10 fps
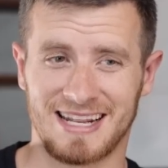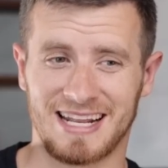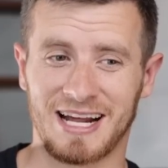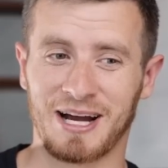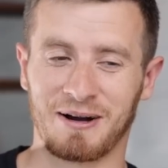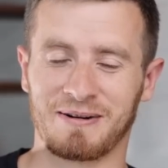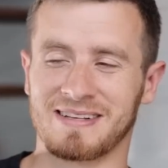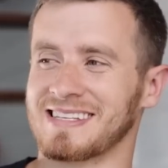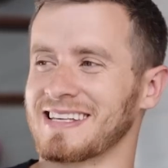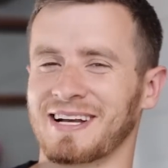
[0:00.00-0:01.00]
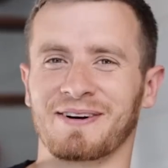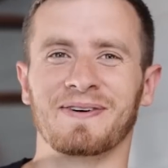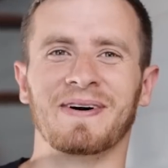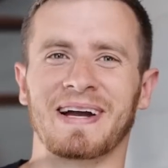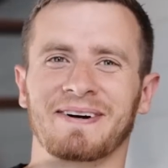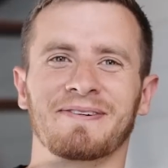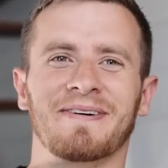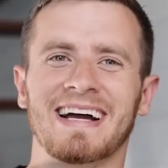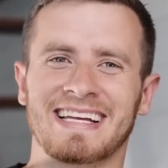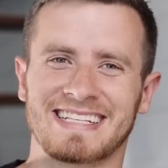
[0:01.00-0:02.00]
And I was like, wait,
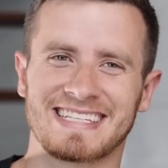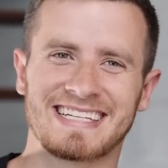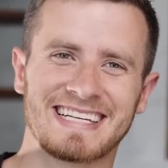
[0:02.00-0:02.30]
what?